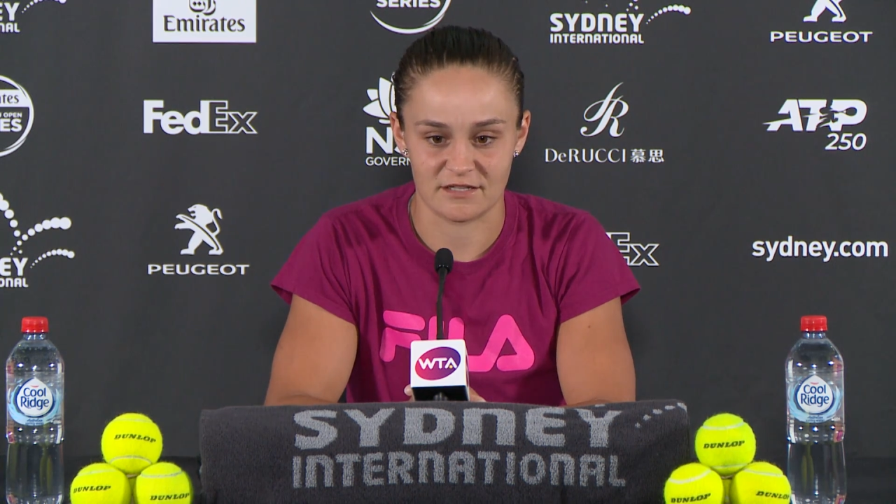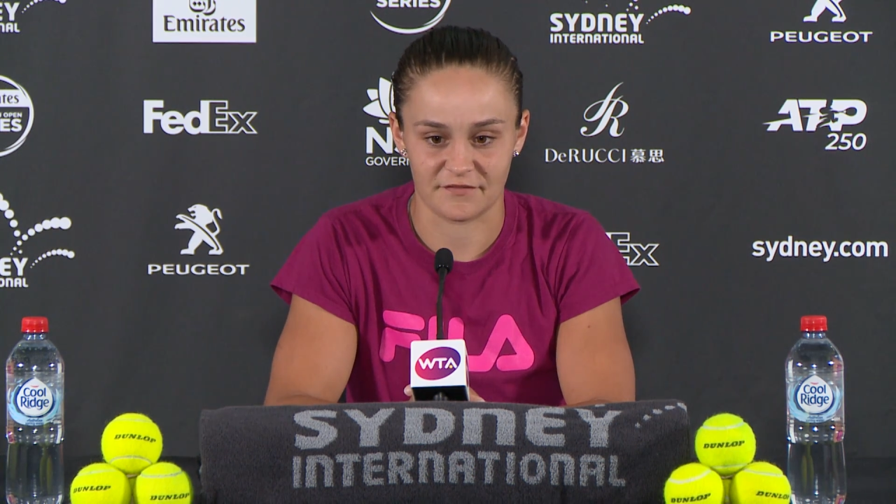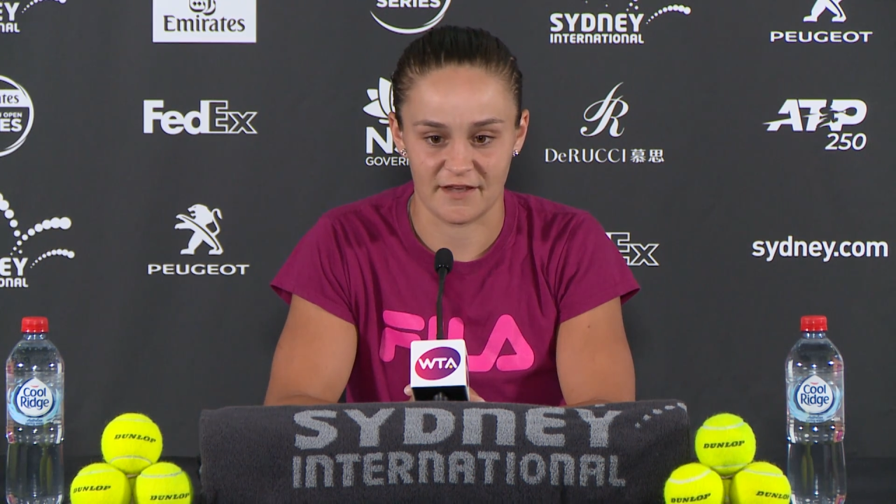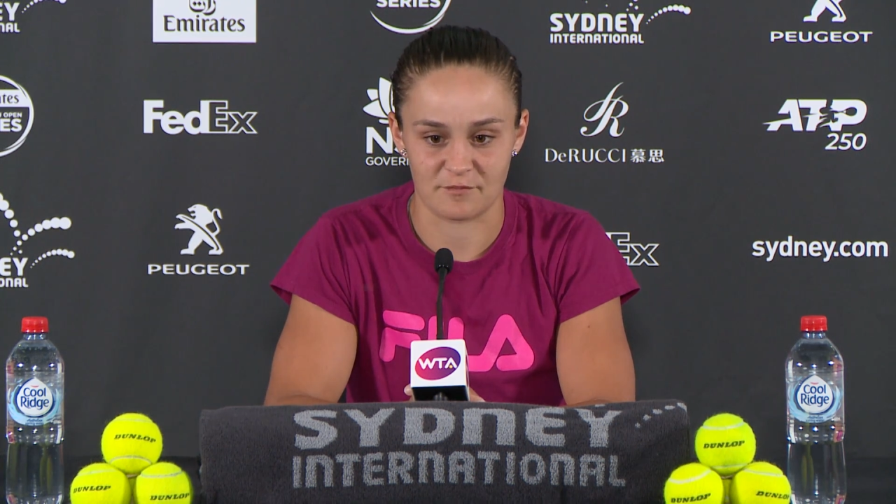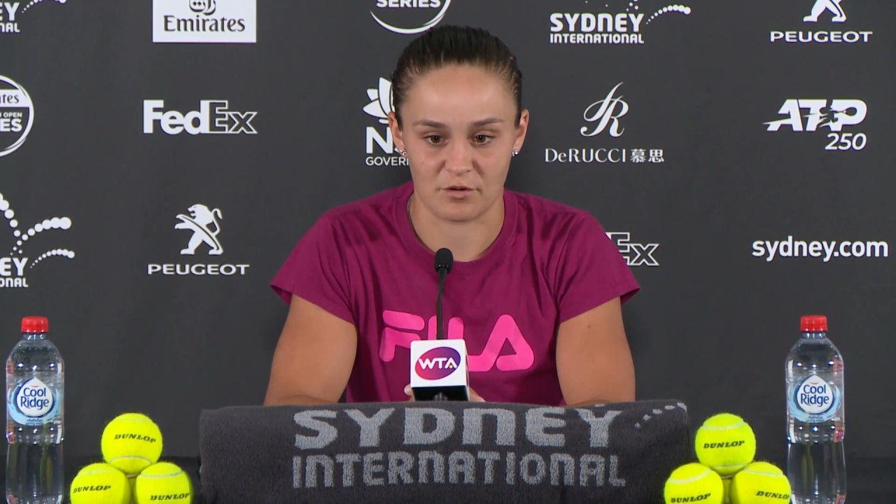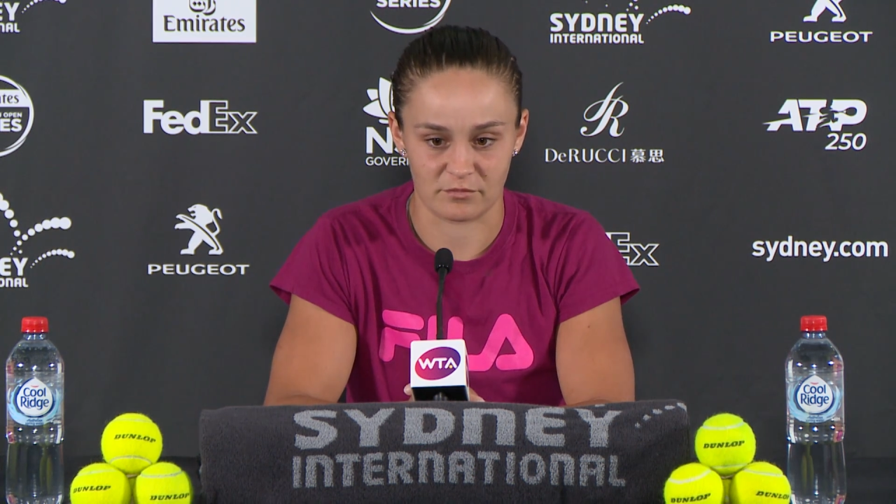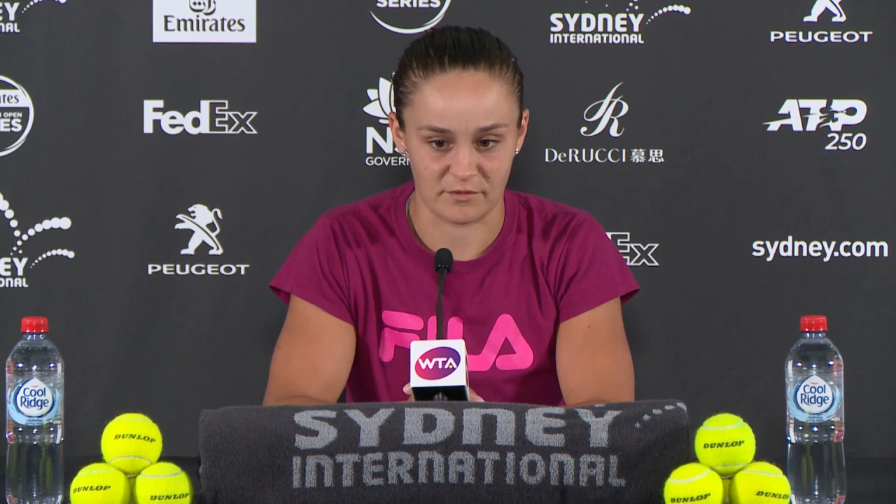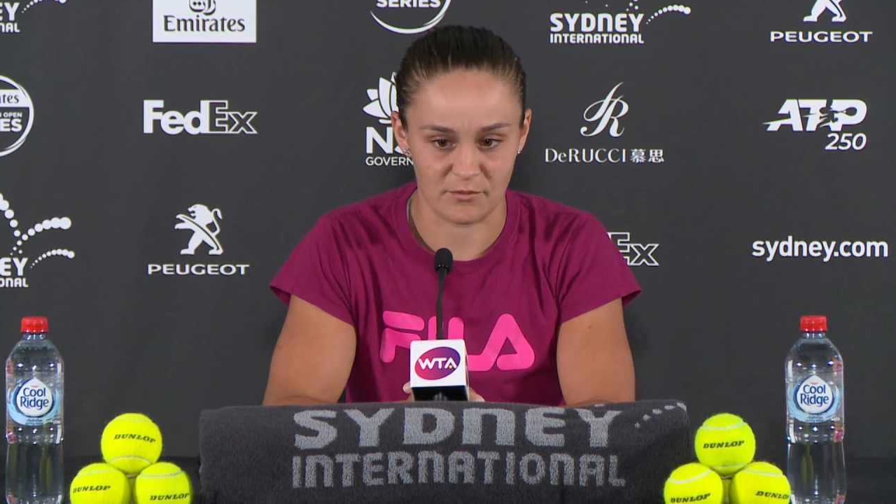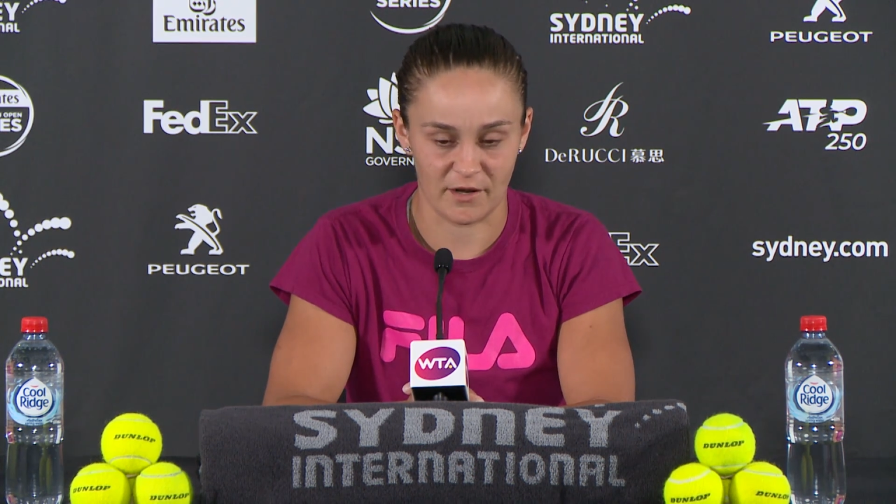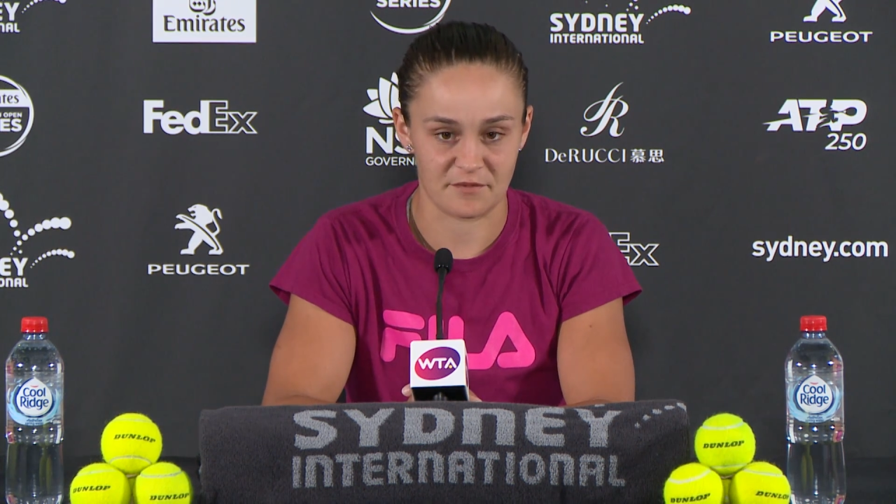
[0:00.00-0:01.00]
I've had
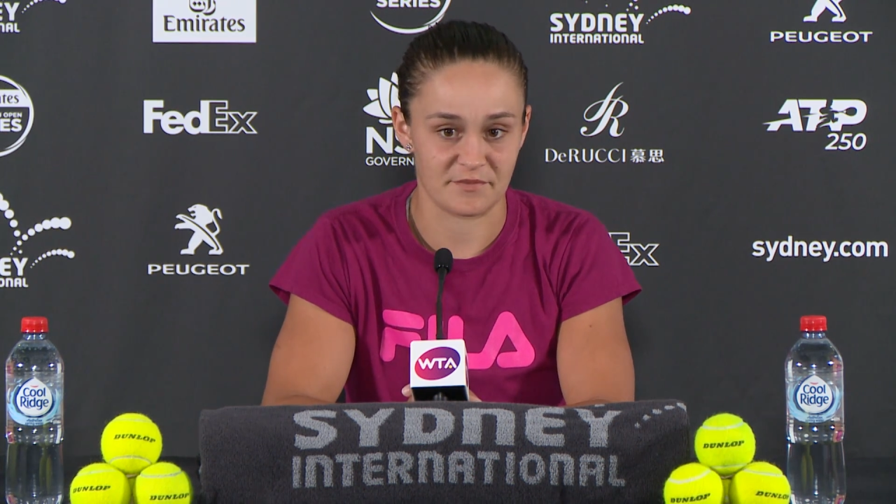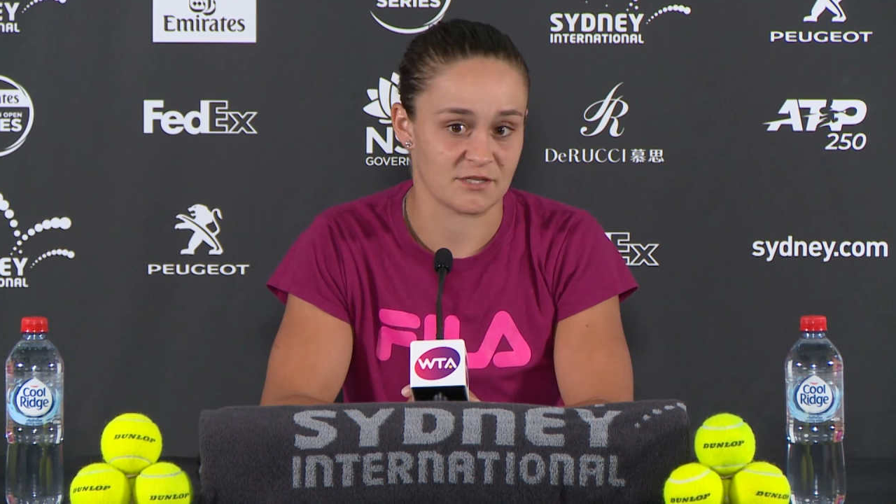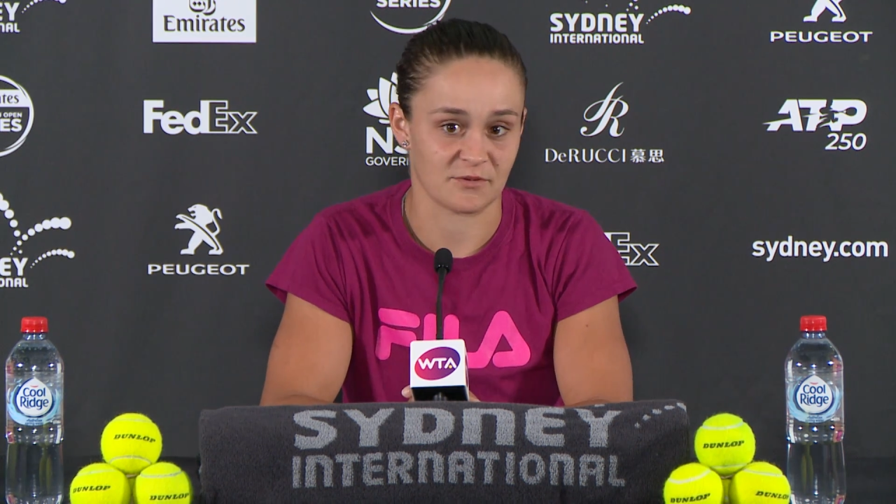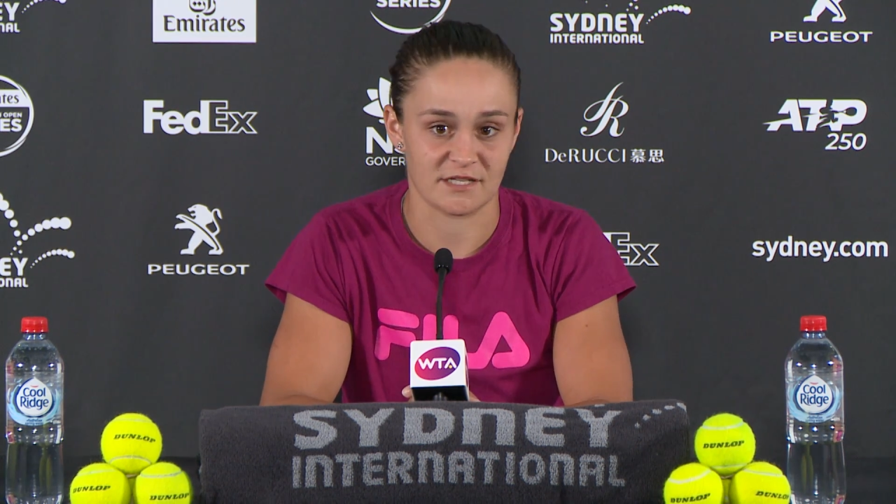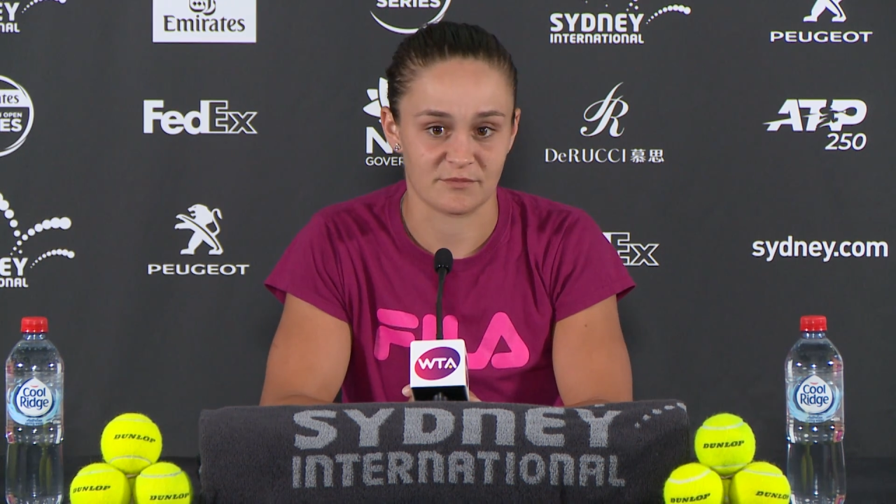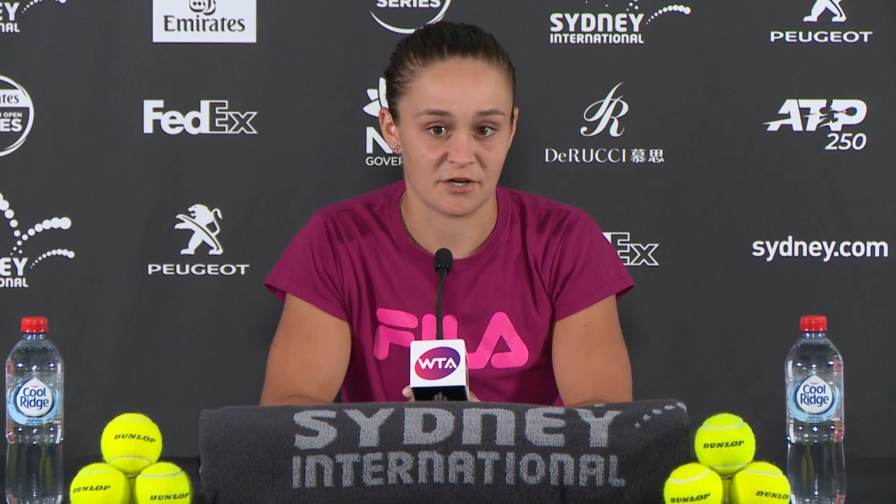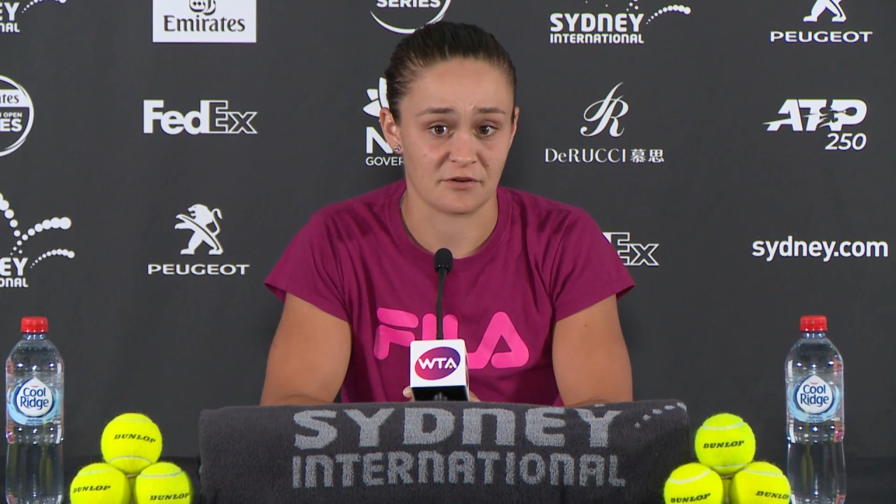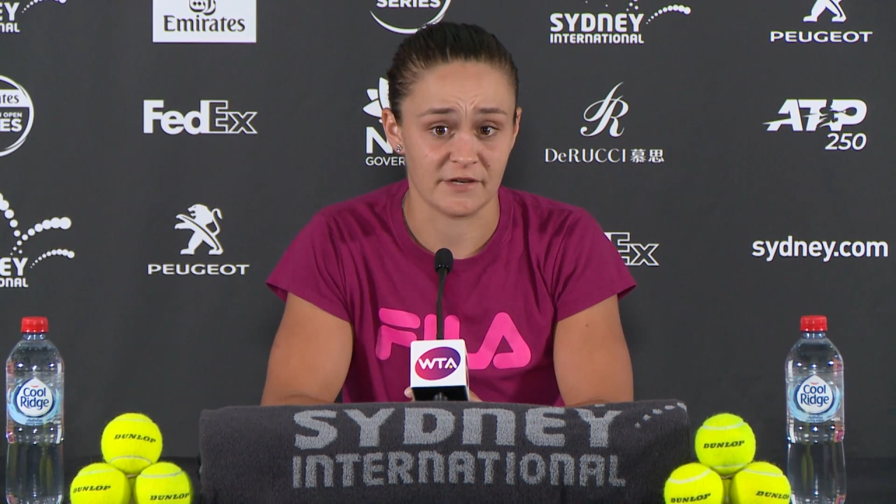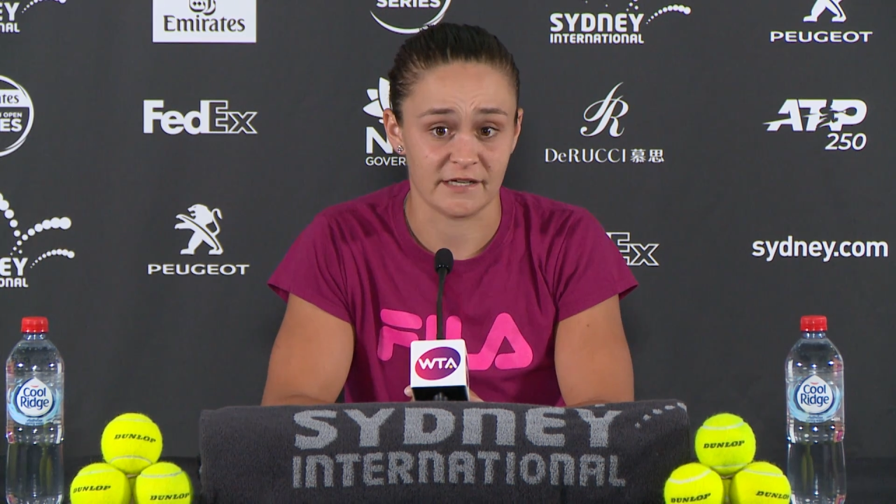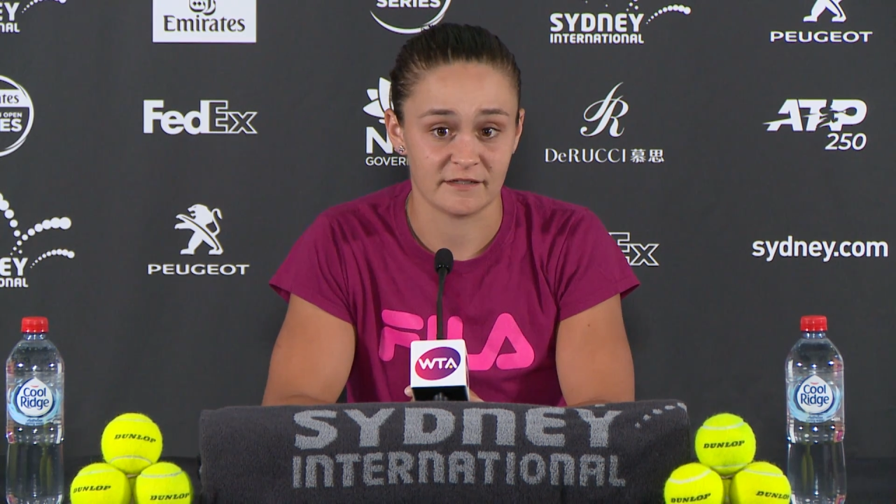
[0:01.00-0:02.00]
probably one of the best weeks of my
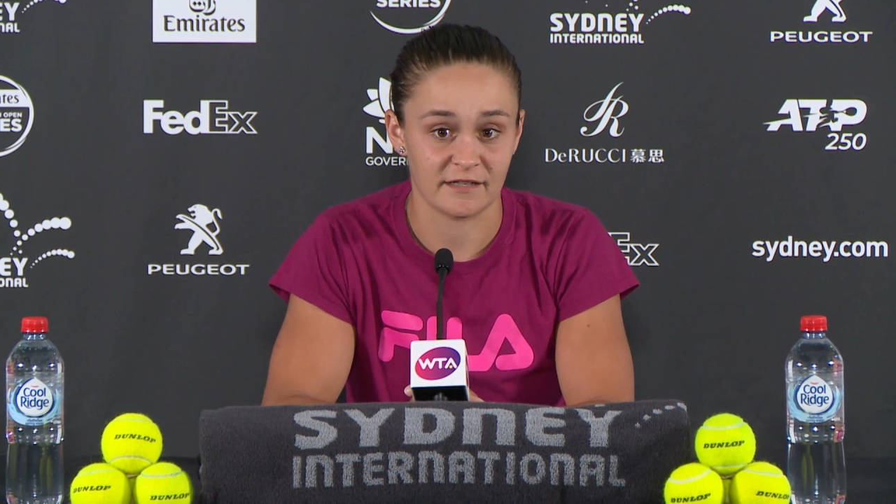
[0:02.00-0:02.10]
career.